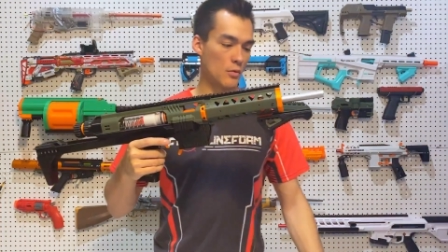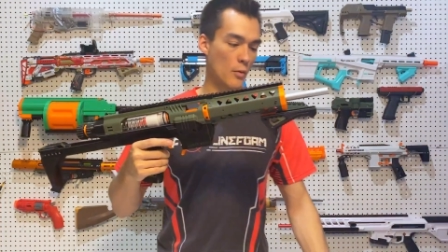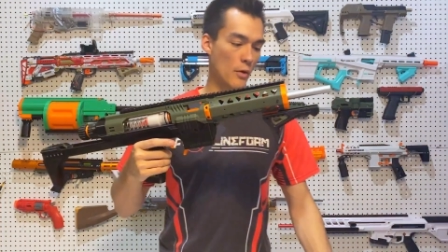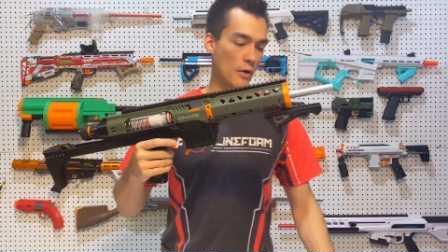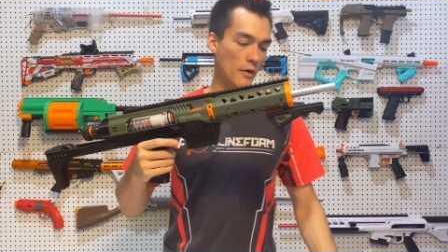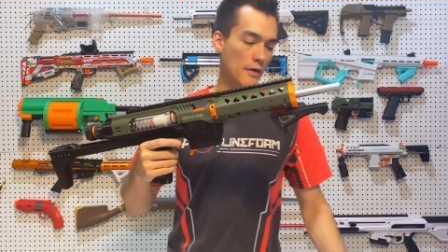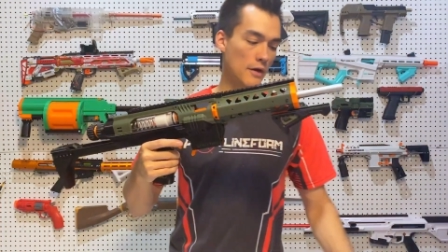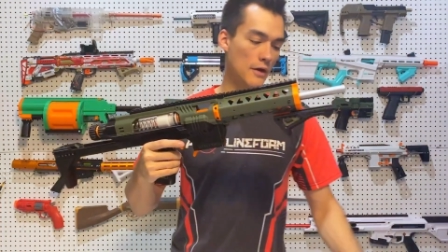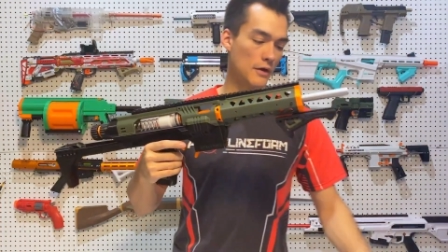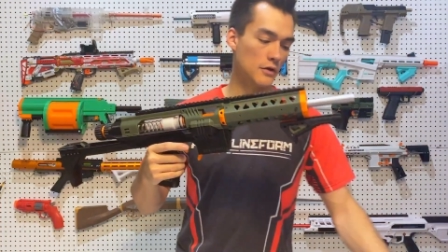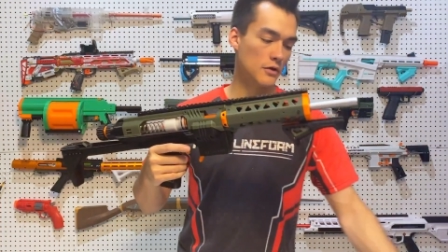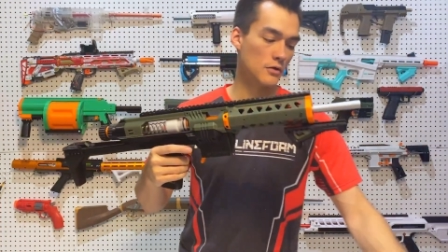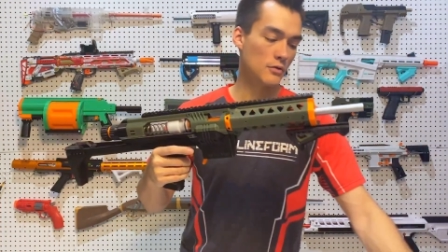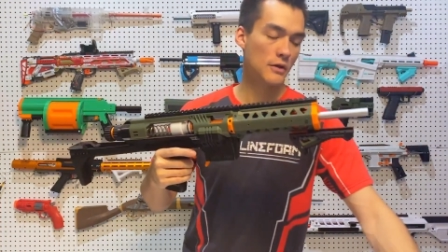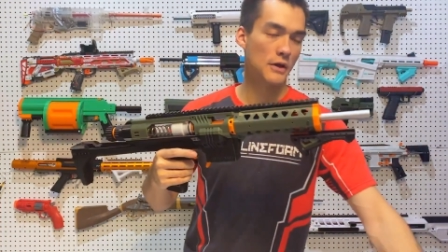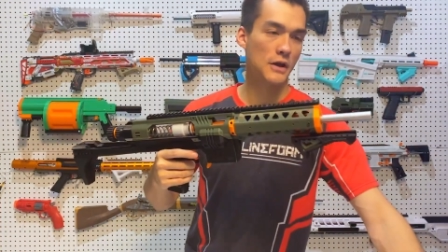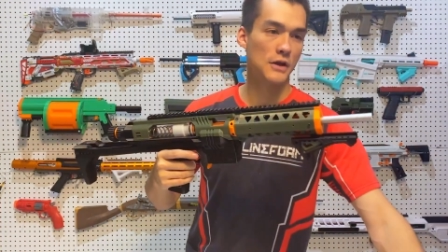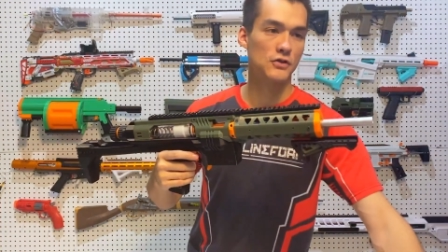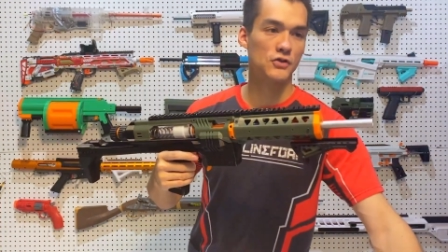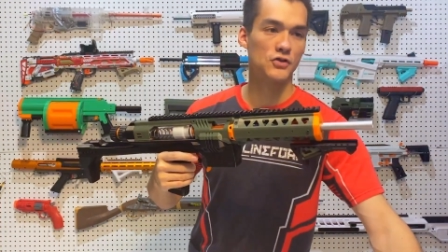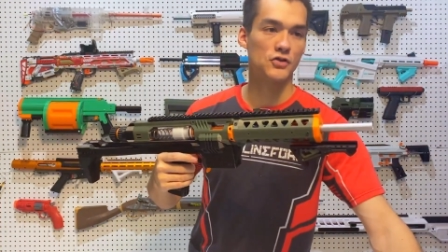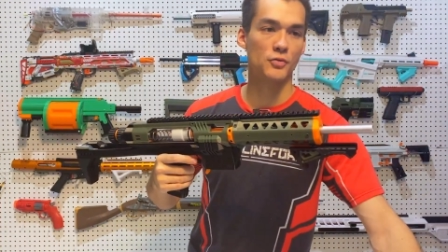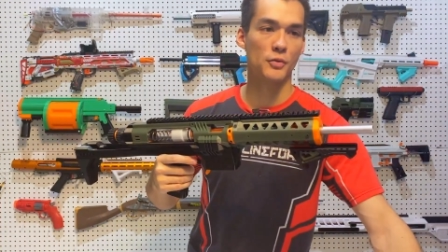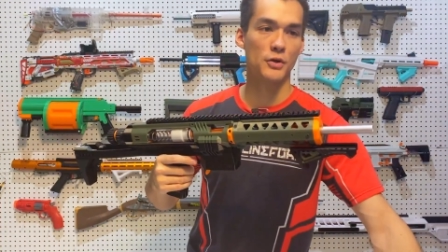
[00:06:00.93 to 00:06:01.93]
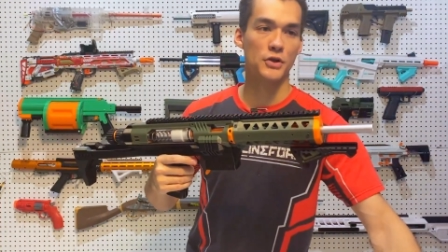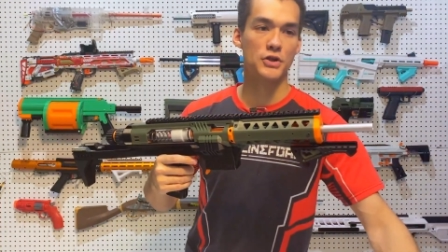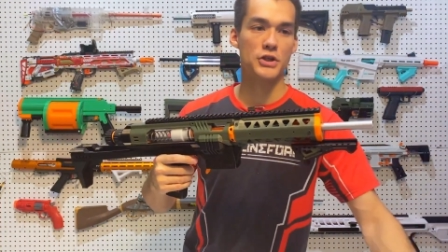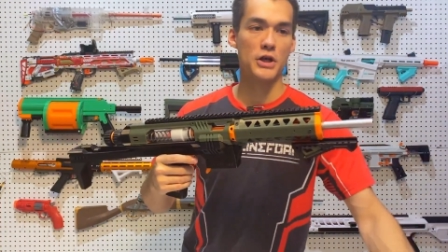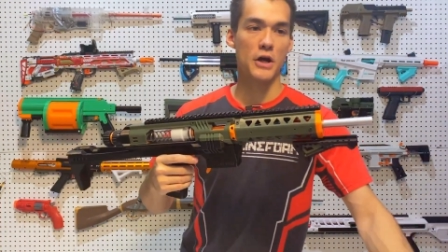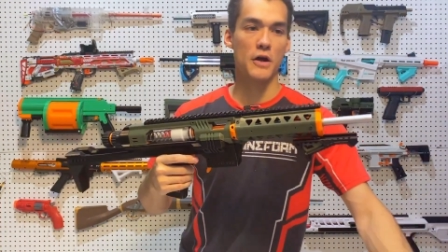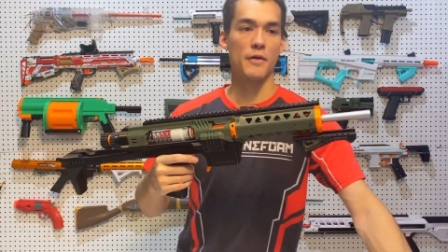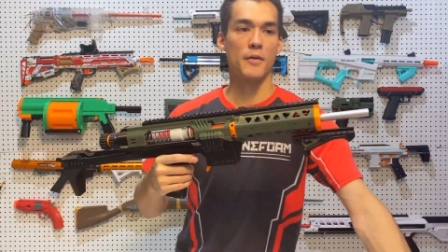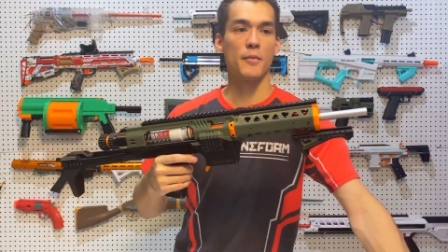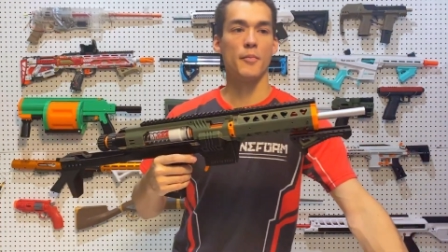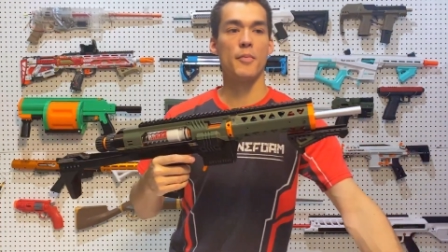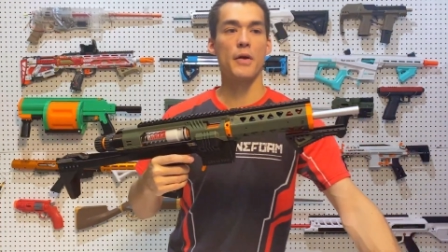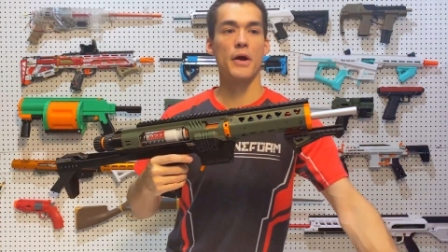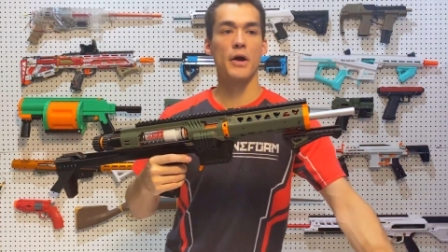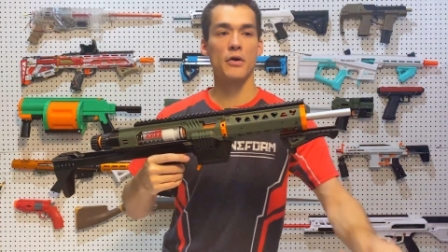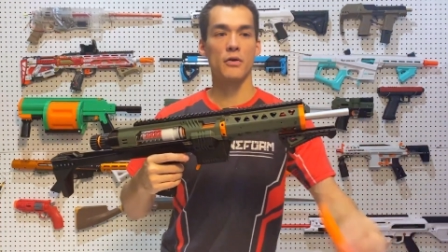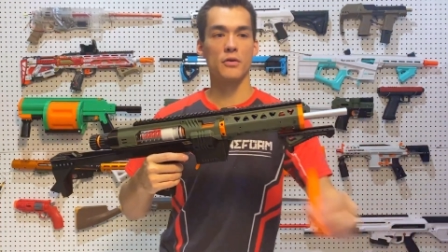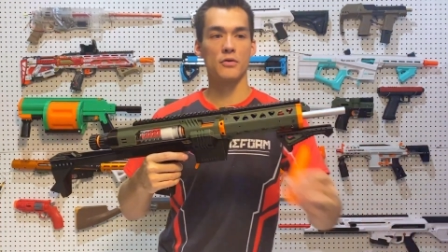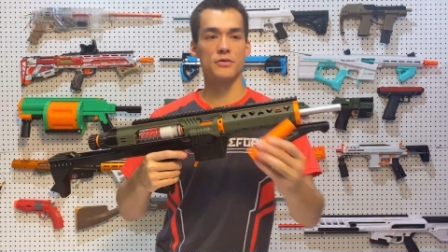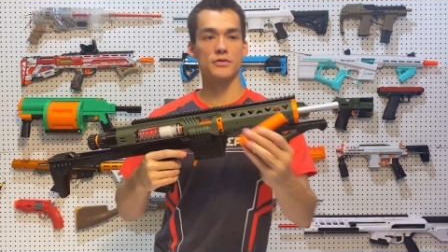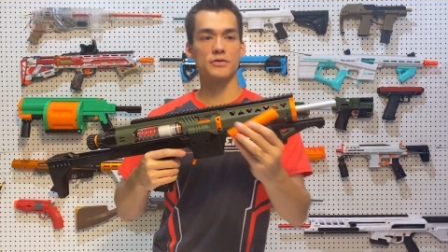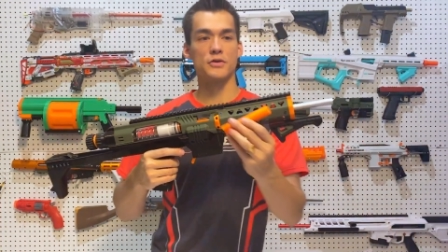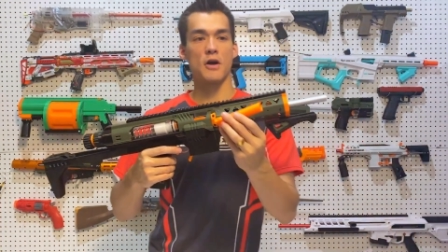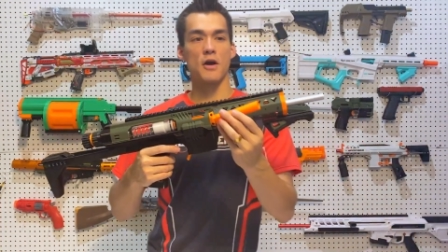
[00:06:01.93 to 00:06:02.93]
where then you can switch out the barrels